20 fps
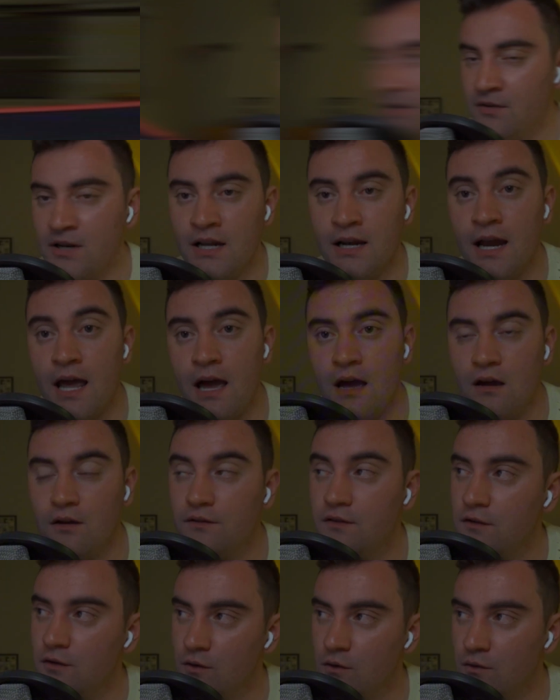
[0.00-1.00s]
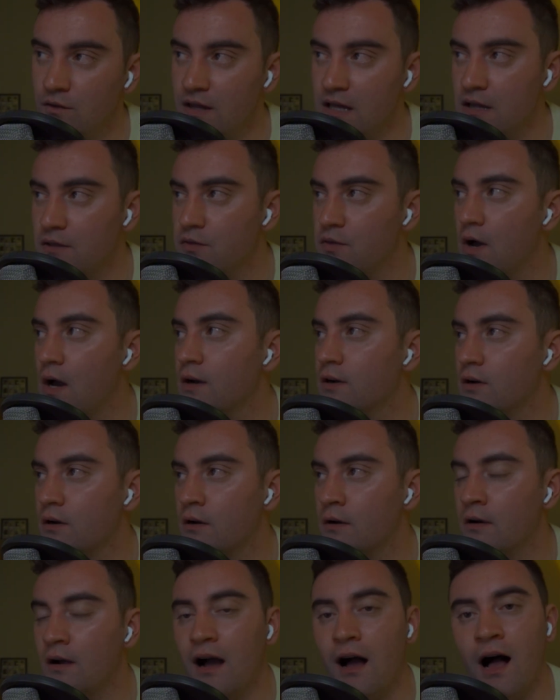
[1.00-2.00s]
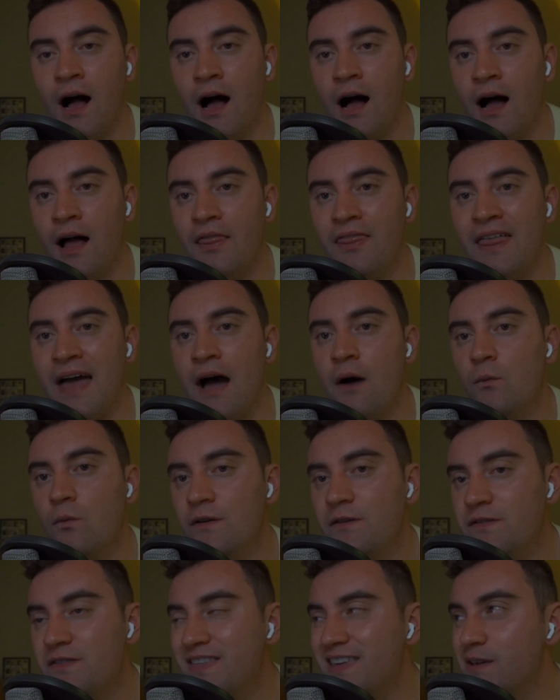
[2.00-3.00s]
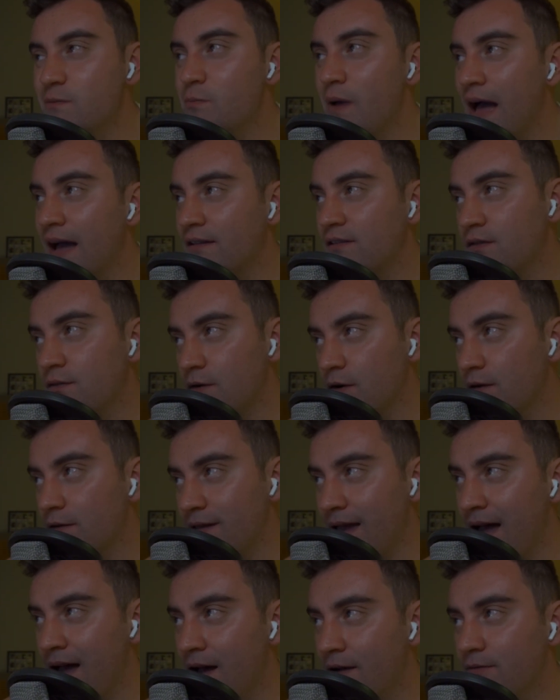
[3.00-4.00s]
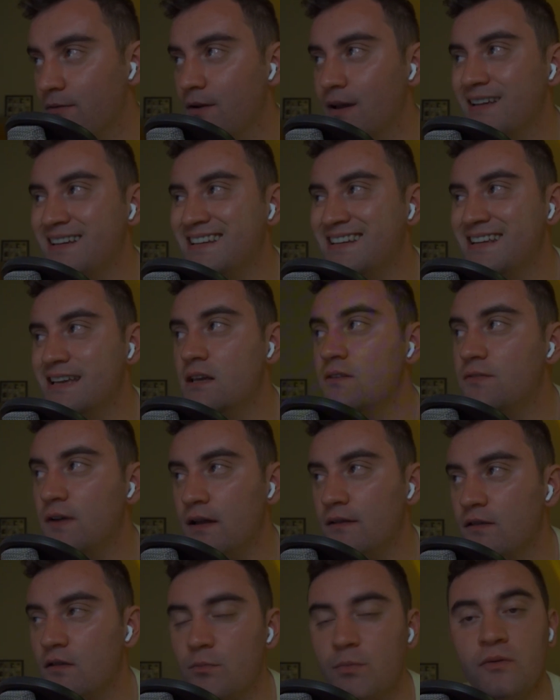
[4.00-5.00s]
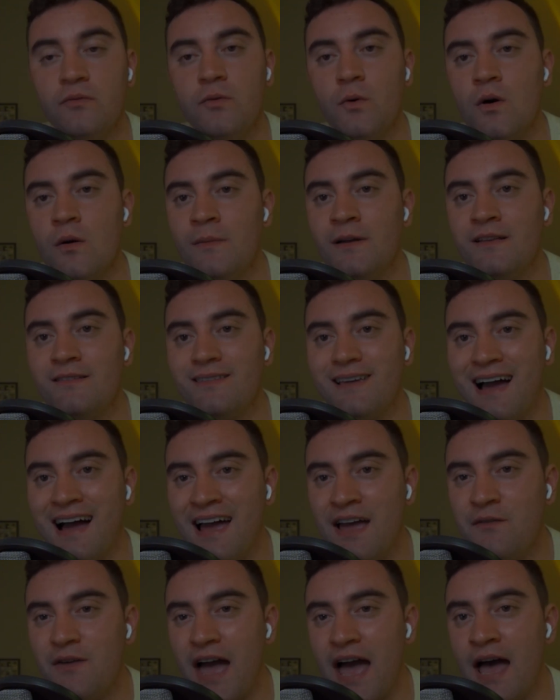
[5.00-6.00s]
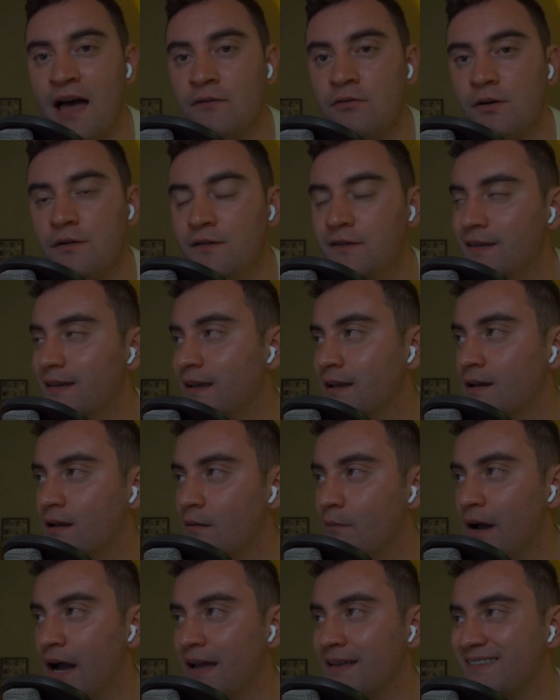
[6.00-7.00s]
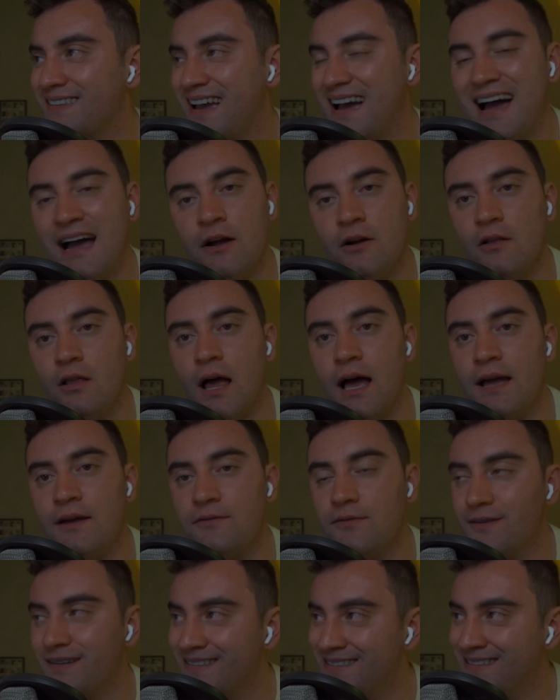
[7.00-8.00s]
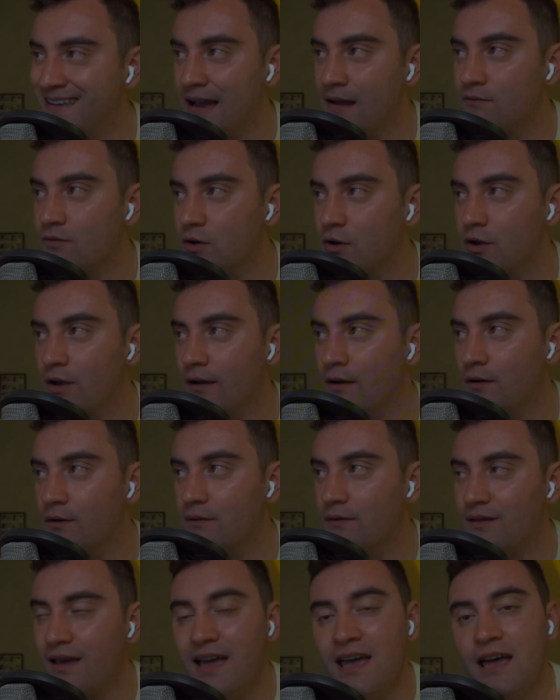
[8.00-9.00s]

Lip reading: Pivoting now to the Thunder, that was the best first half defensive performance I've ever seen in my entire life. Denver goes